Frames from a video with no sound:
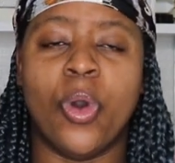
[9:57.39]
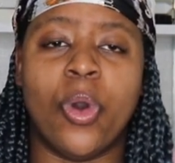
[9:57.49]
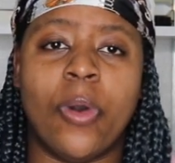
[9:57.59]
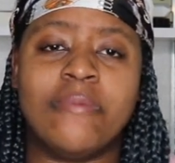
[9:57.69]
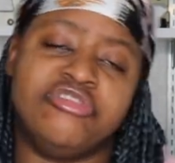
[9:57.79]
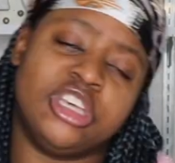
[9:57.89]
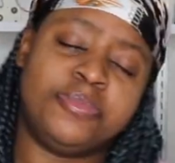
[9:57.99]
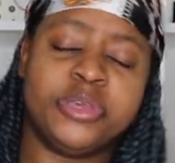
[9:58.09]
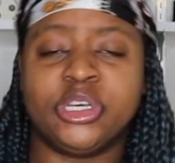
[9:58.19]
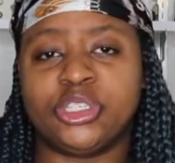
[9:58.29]
Or
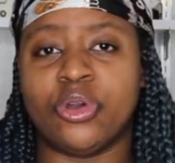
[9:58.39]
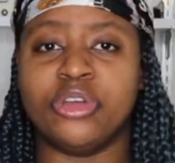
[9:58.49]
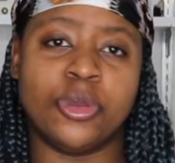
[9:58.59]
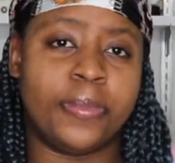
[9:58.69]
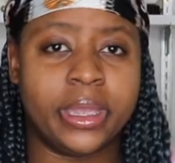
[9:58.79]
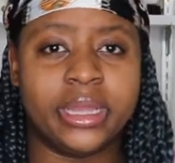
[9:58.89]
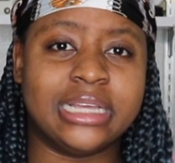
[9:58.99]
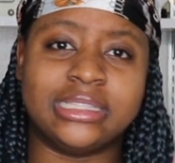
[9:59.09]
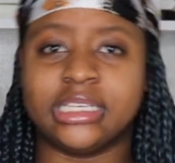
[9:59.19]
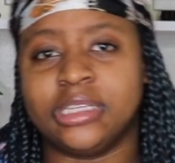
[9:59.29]
just because you're on your
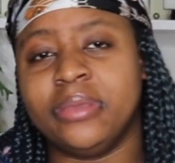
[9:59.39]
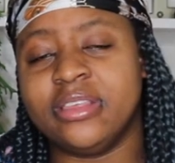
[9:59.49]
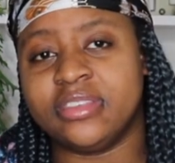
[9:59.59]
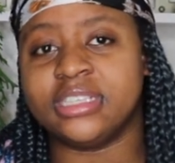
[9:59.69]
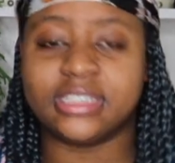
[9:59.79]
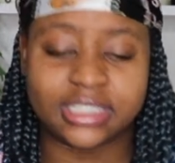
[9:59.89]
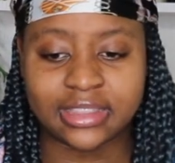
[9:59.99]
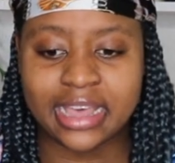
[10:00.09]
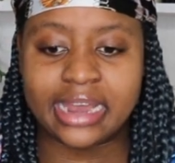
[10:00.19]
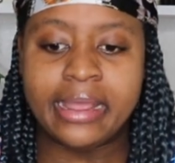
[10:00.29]
period, it doesn't mean this, this
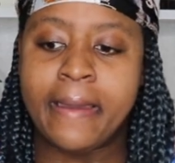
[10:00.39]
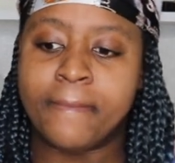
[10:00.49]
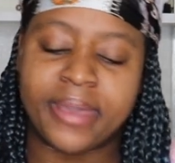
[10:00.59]
and that.